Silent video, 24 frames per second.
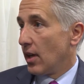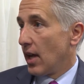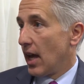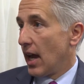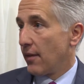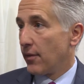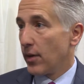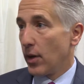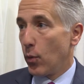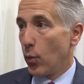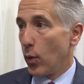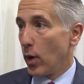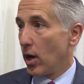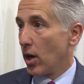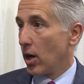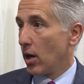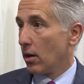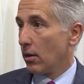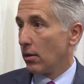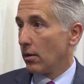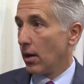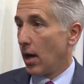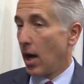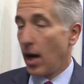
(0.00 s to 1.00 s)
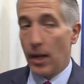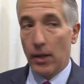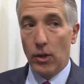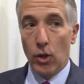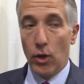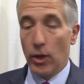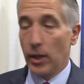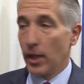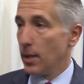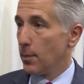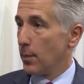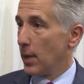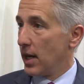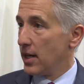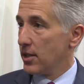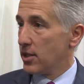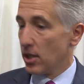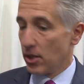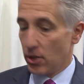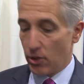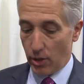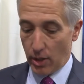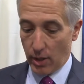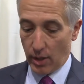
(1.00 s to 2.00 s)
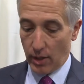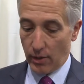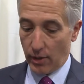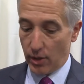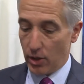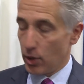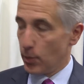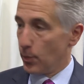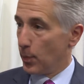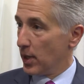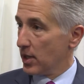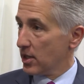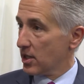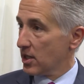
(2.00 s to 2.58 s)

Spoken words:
Everywhere I look in my district, there's bus